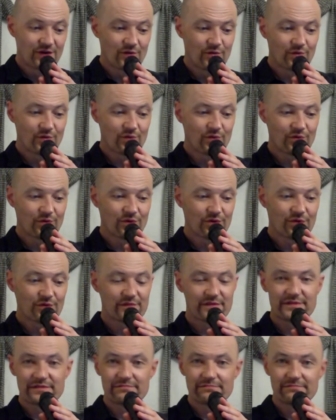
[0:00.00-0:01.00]
or
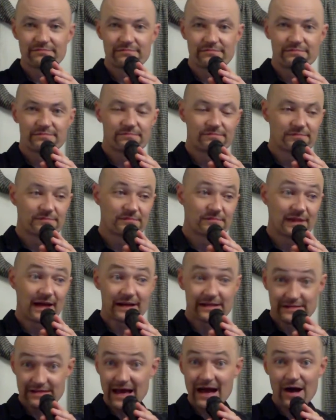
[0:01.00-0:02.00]

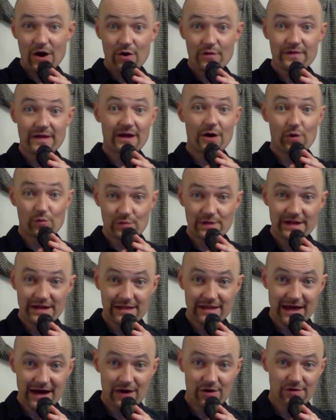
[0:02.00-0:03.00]
like now, they only
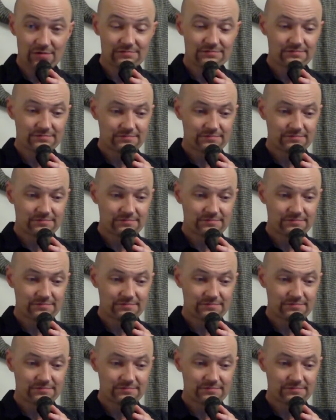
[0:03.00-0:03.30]
allow,